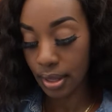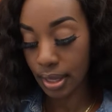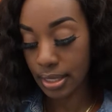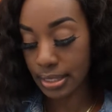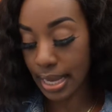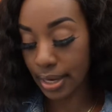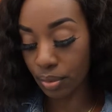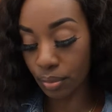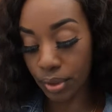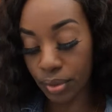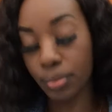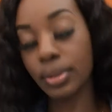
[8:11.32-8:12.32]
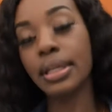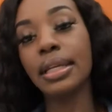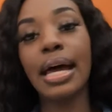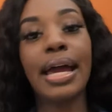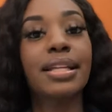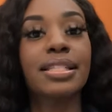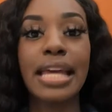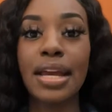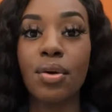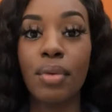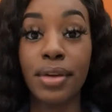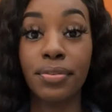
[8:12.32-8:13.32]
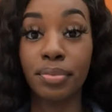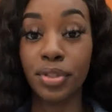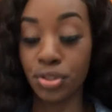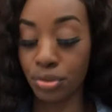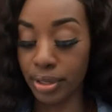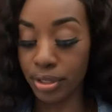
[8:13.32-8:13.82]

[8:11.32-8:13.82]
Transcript: because I didn't want to really like take away from the tree.